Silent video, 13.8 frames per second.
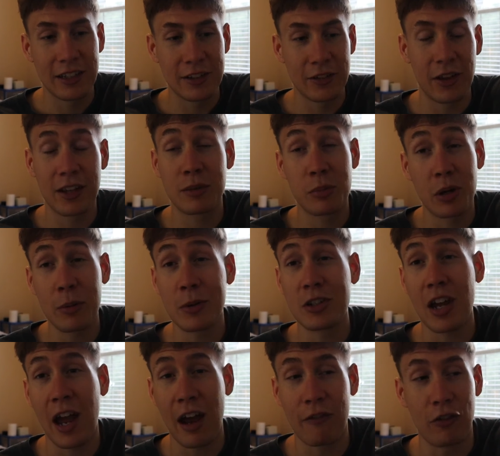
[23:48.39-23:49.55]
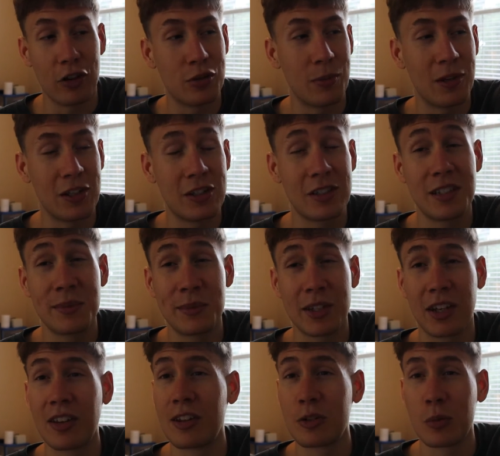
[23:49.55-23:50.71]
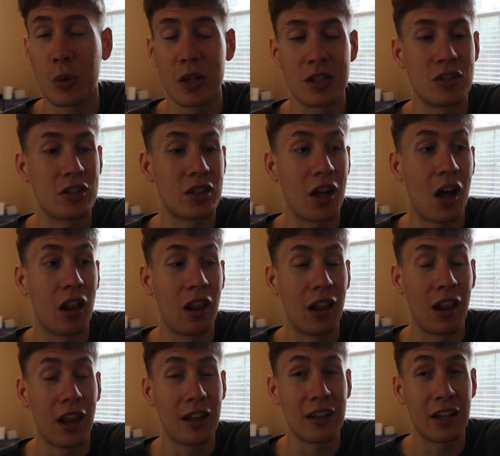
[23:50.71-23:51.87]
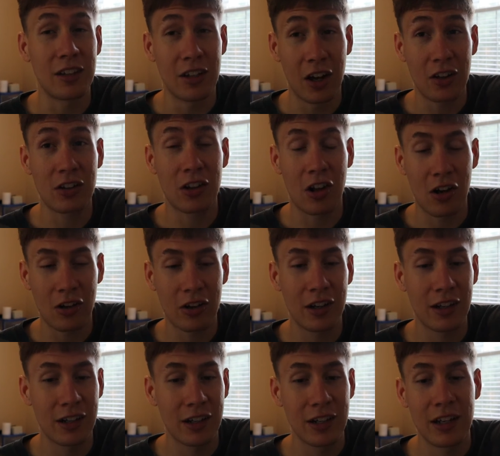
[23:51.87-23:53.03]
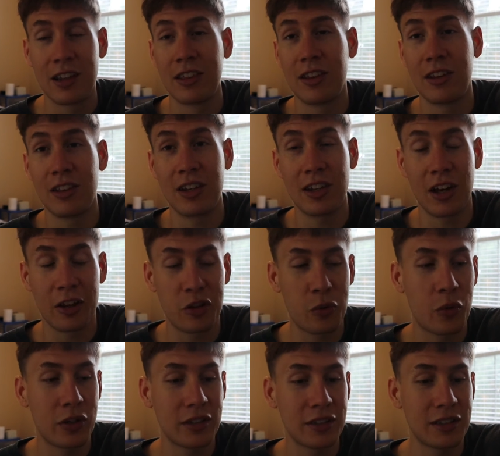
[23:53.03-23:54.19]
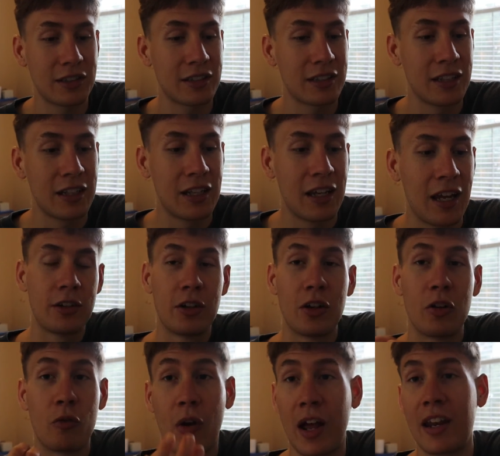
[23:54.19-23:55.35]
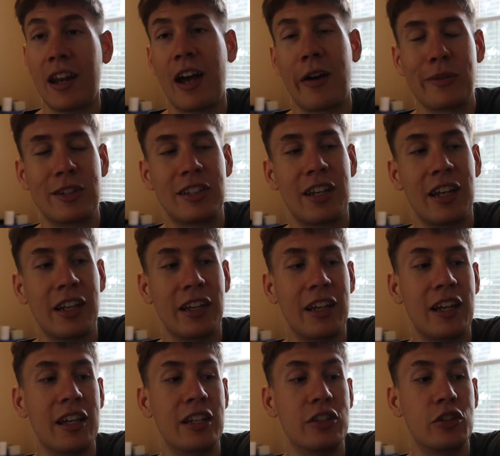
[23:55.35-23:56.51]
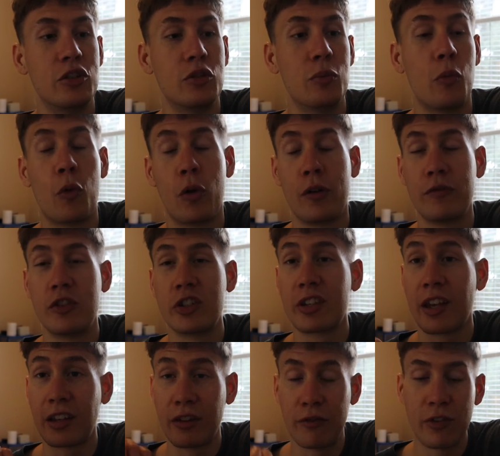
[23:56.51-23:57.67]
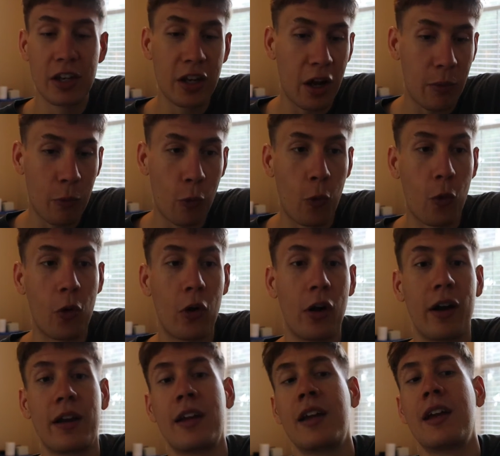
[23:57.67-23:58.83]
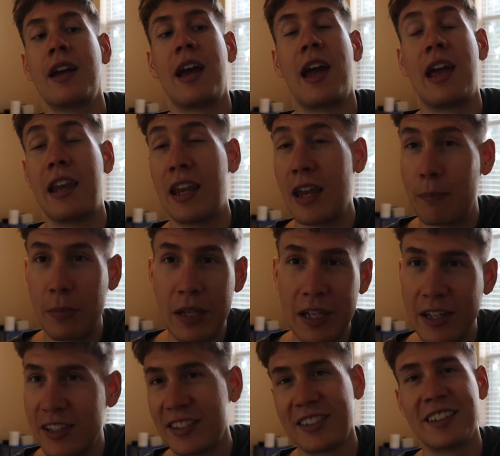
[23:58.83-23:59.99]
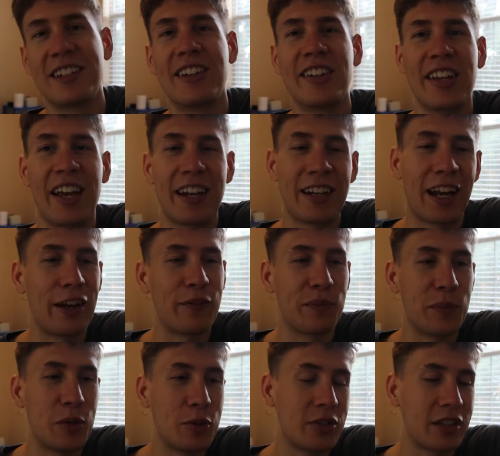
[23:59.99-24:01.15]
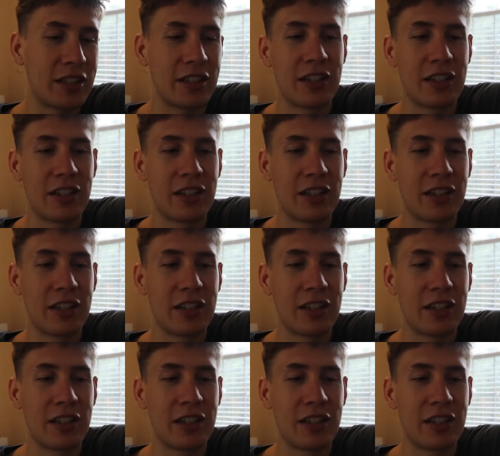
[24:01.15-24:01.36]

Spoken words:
So that's pretty much average, but it just seems like this one is just a ton longer than the other ones. Right now it's getting into more of just the Vietnam War and hippies and all that kind of music